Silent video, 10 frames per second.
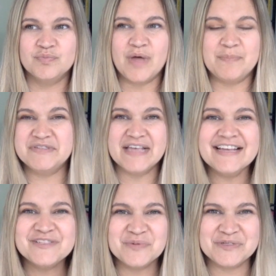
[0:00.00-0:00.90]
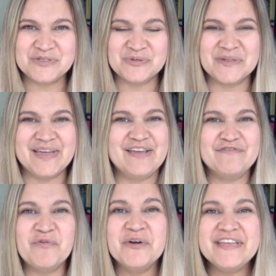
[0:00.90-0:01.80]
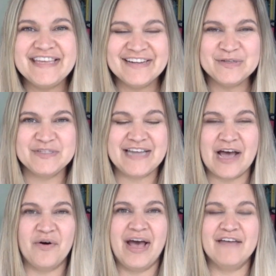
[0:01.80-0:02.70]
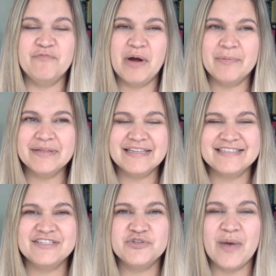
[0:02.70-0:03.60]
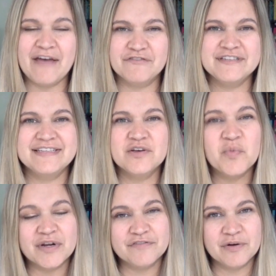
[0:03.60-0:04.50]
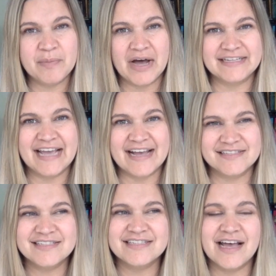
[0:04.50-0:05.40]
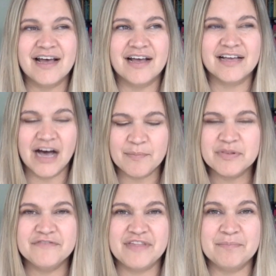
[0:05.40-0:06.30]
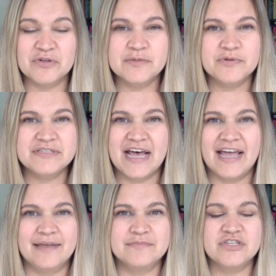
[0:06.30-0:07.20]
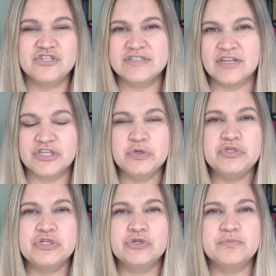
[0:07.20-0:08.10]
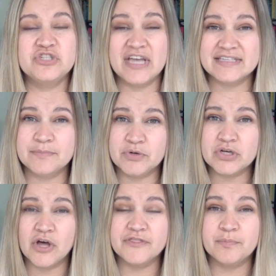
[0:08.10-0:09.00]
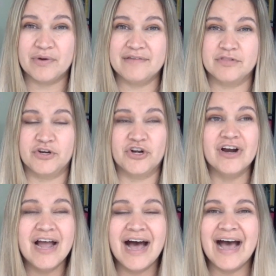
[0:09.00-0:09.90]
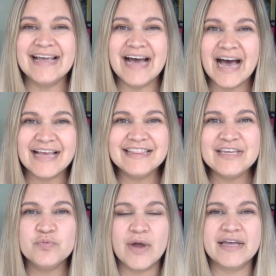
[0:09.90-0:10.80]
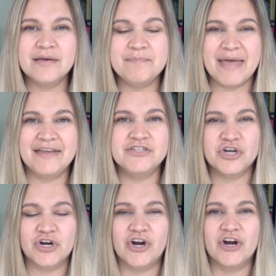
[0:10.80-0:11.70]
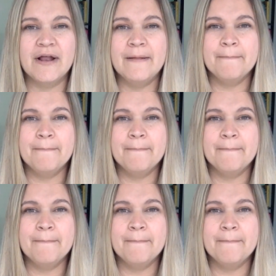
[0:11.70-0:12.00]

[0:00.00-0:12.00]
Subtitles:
obsessed with Julie for years now. I've probably listened to every single one of her podcasts, a couple of them multiple times. She's on YouTube. She has a book called The Brave Learner. I highly recommend her,